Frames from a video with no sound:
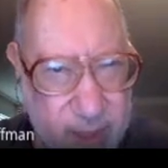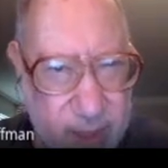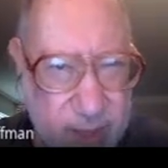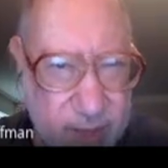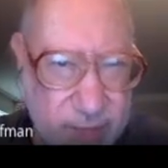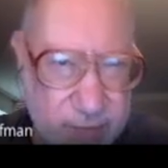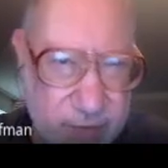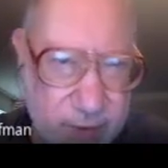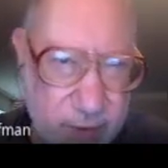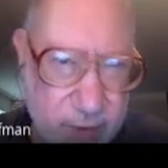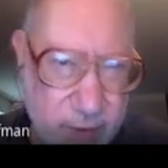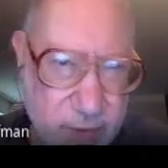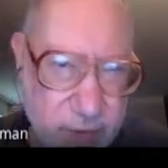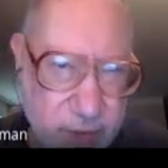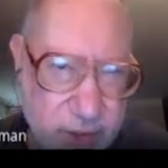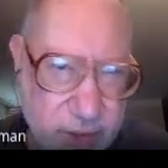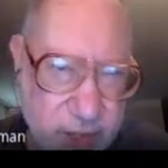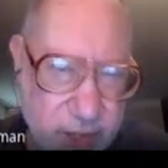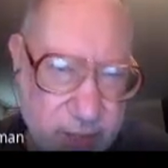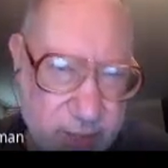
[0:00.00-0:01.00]
If you don't
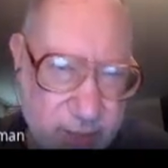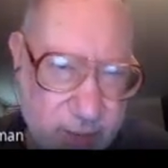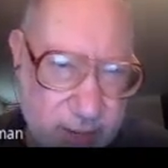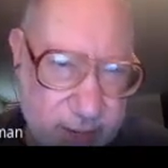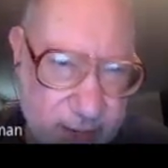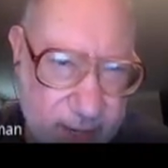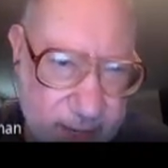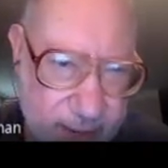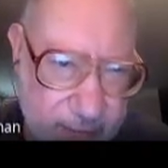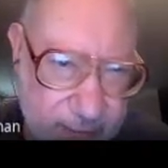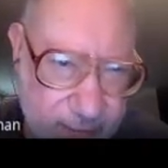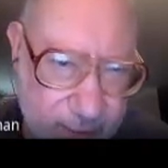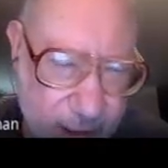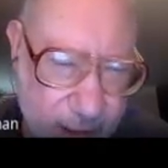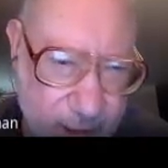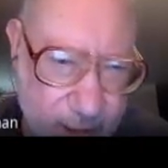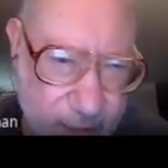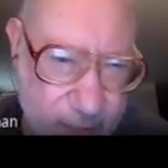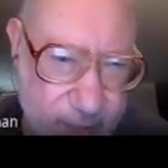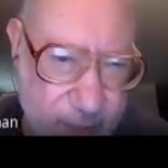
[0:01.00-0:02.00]
generate any
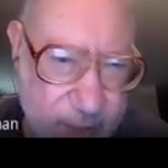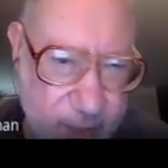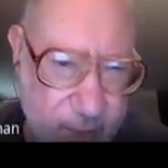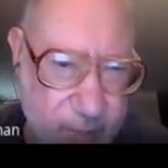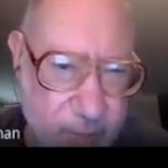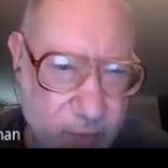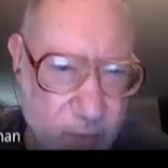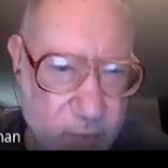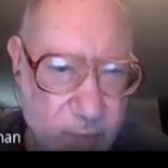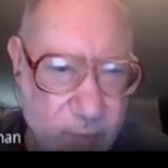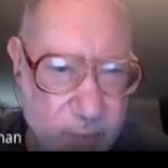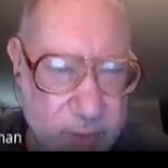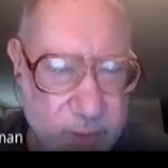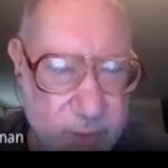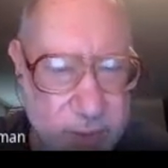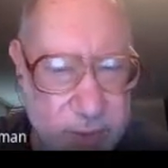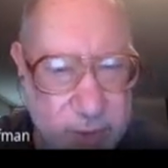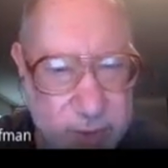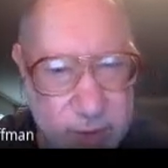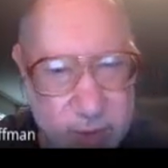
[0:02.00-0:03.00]
volume in the movement,
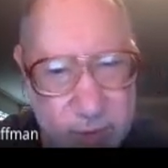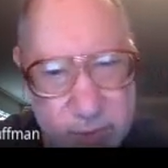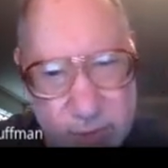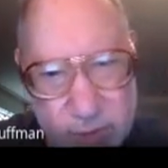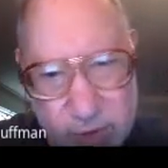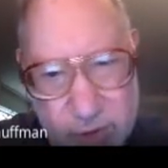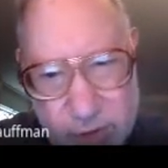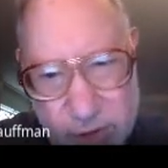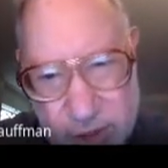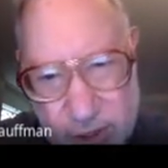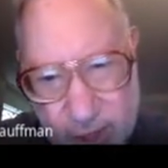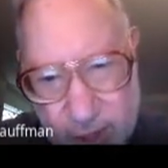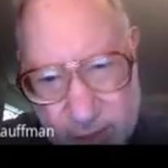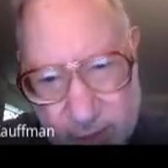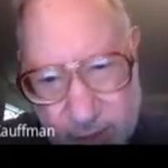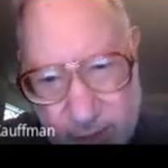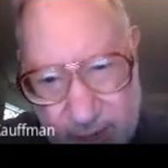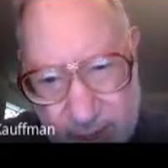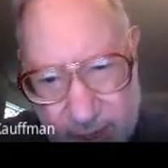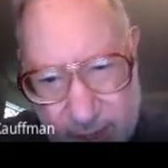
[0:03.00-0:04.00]
you don't
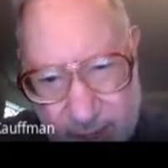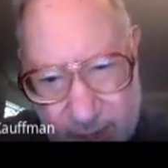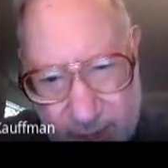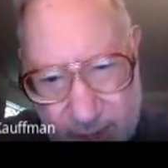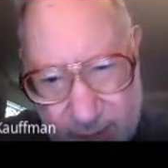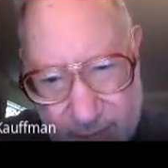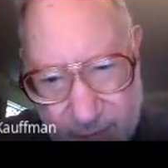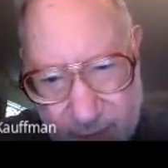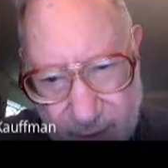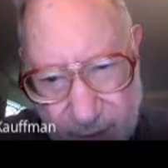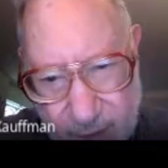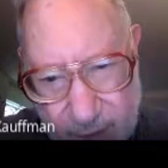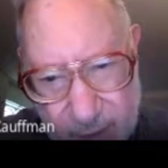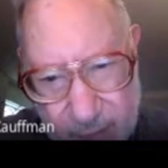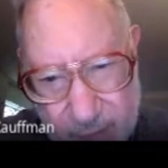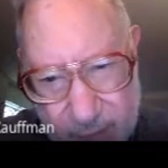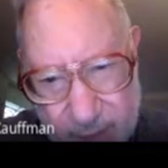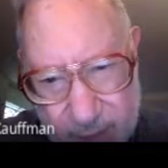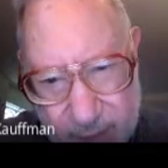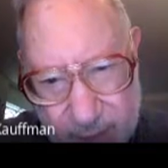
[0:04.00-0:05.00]
generate any
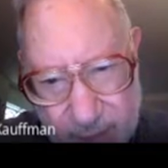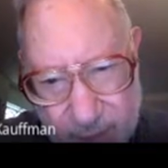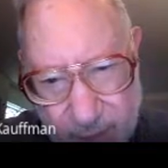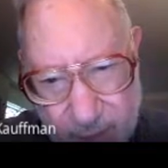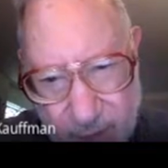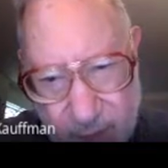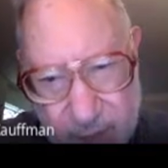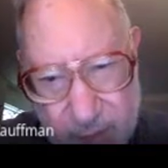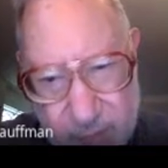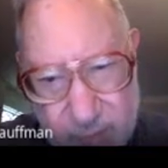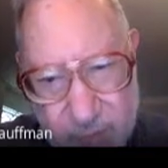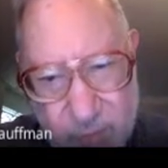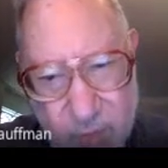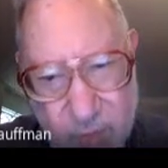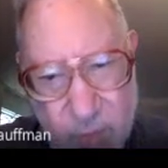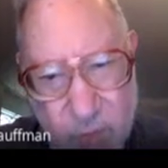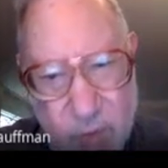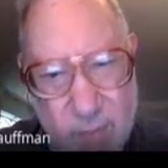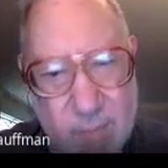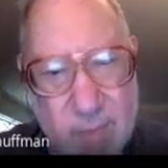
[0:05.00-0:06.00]
volume in the volume
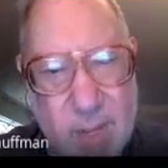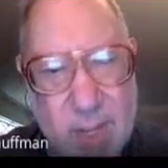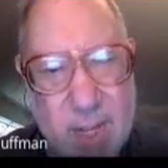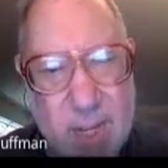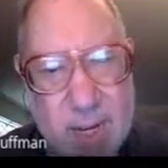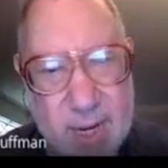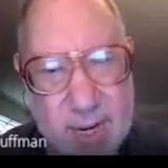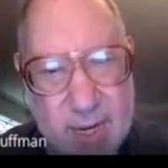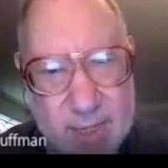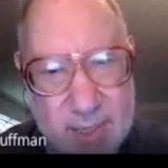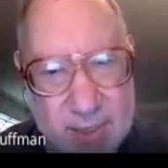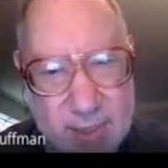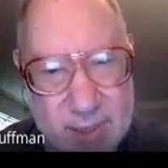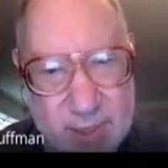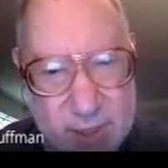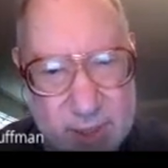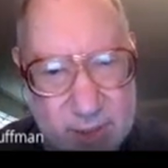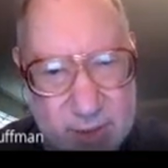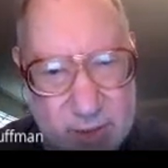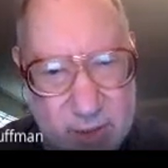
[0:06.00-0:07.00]
form, and it's
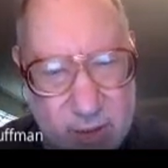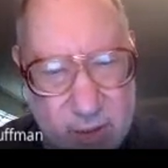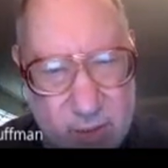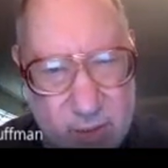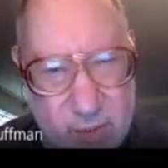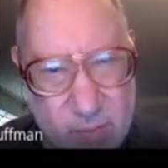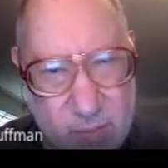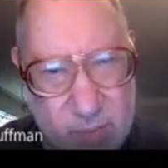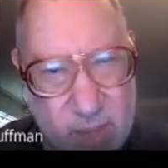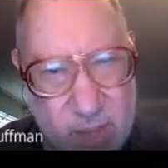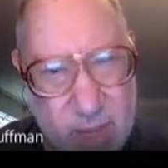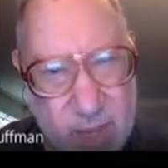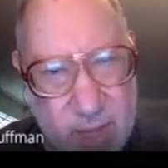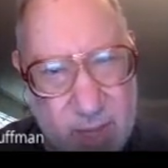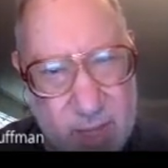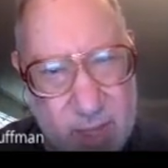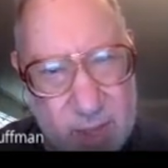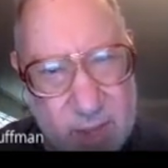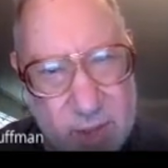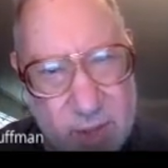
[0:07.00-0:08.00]
0.
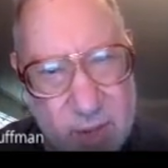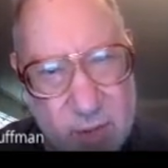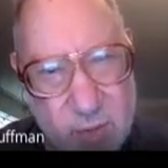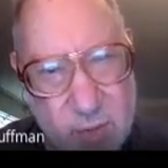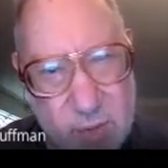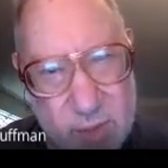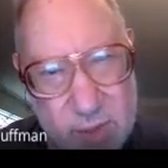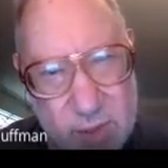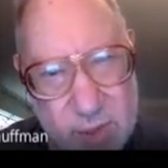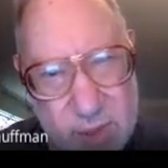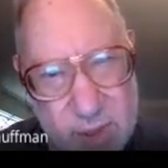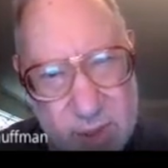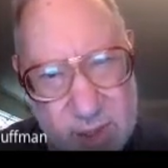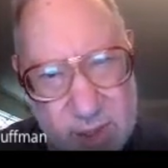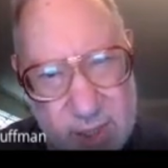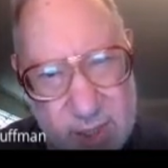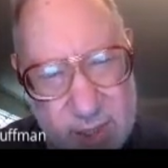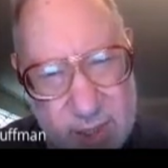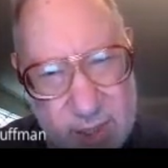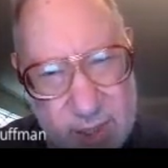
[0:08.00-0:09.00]
And so this is
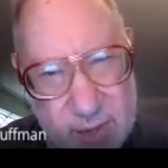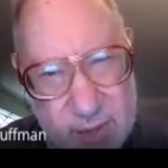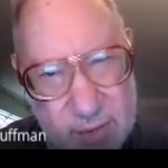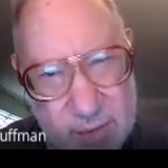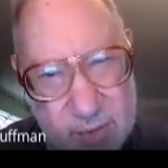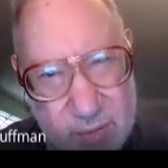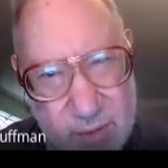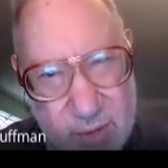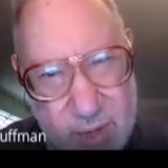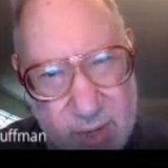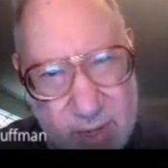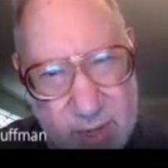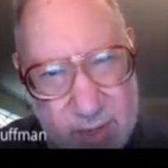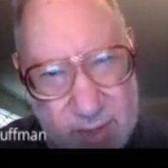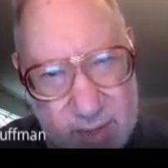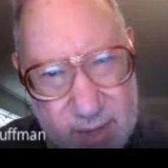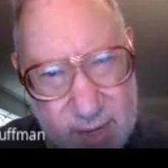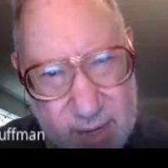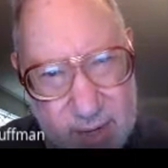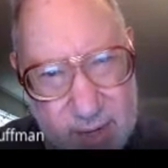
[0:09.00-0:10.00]
telling you
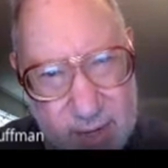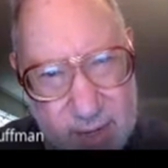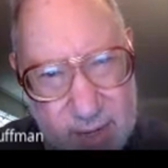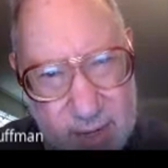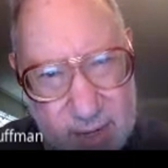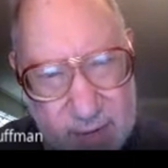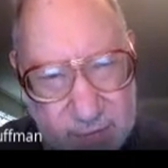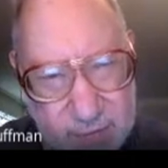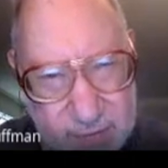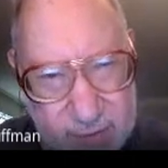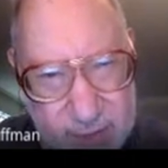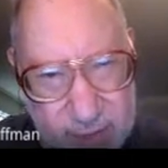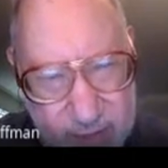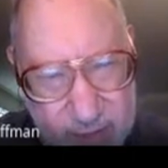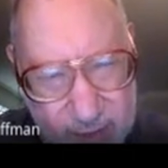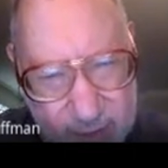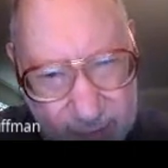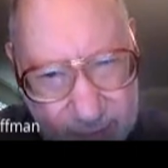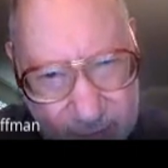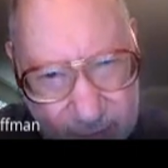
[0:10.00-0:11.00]
that
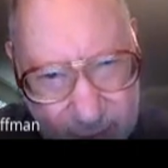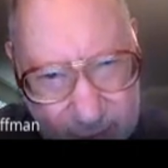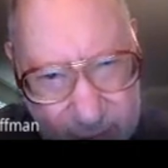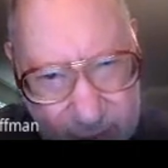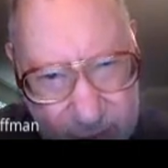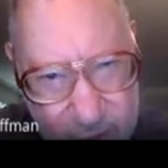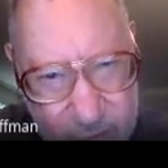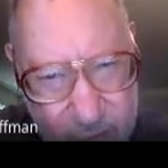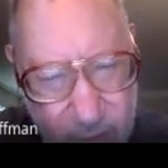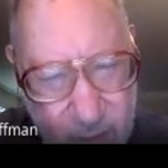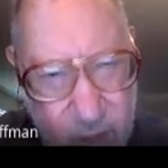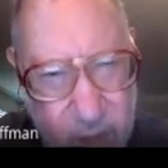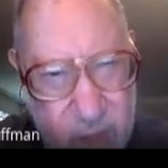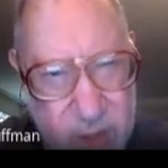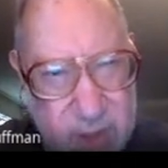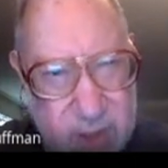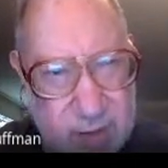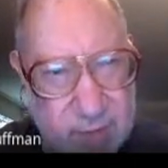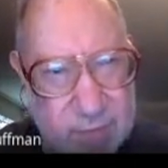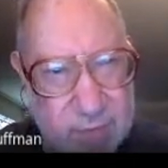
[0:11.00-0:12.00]
that very small
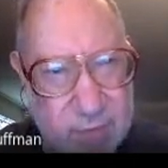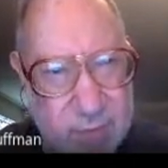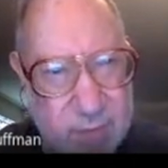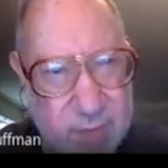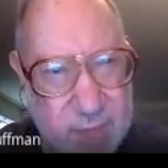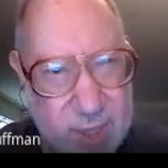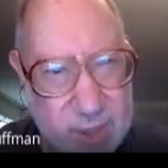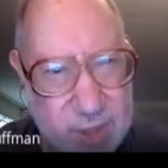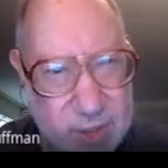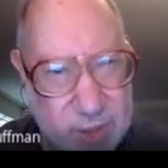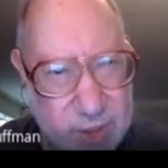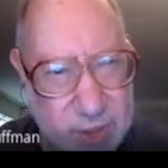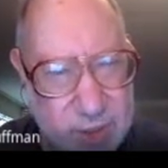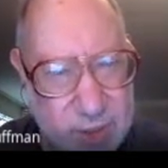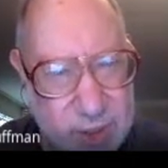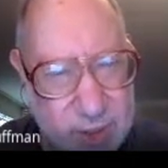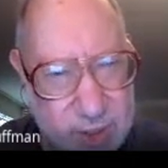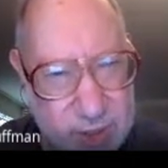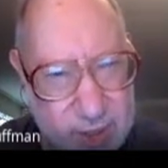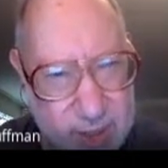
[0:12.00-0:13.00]

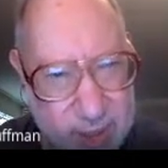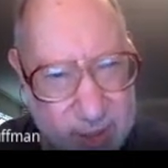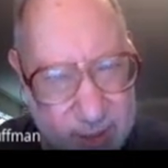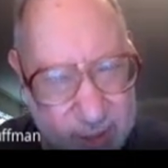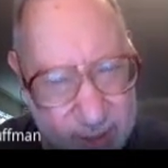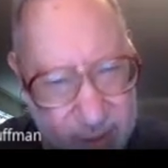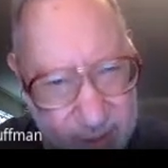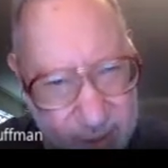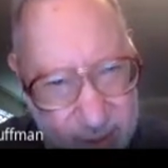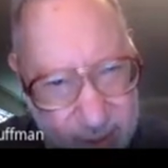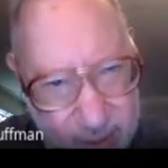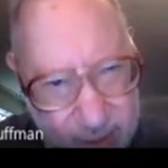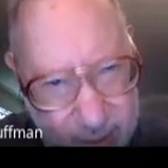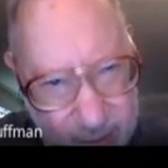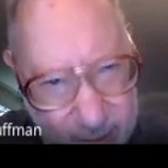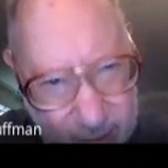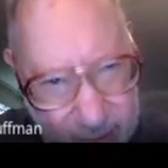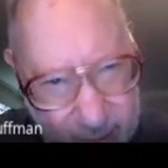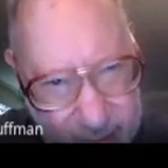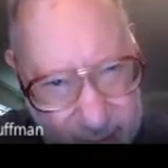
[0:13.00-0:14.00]
deformations that are
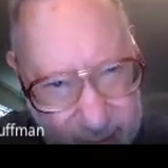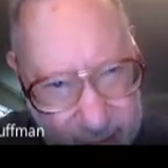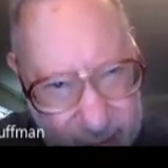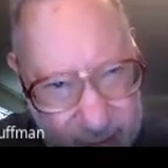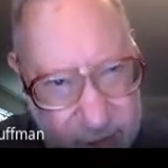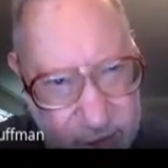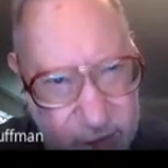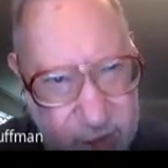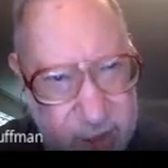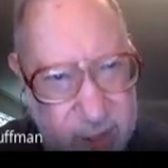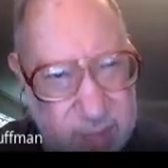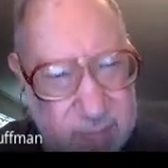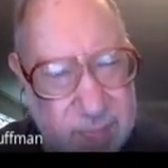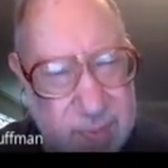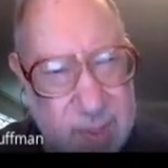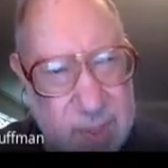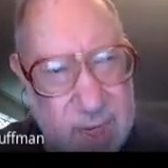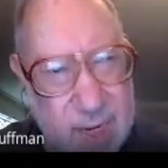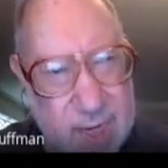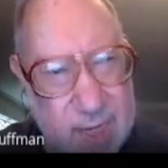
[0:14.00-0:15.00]
essentially
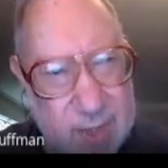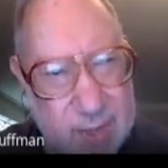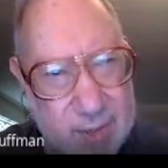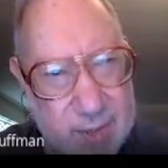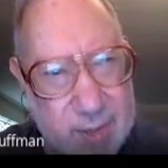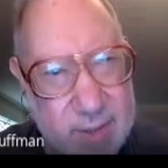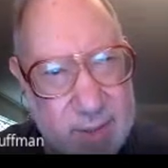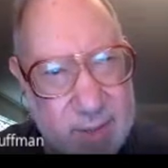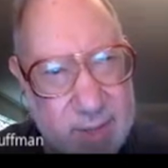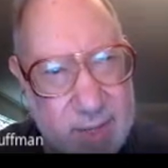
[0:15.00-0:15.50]
planar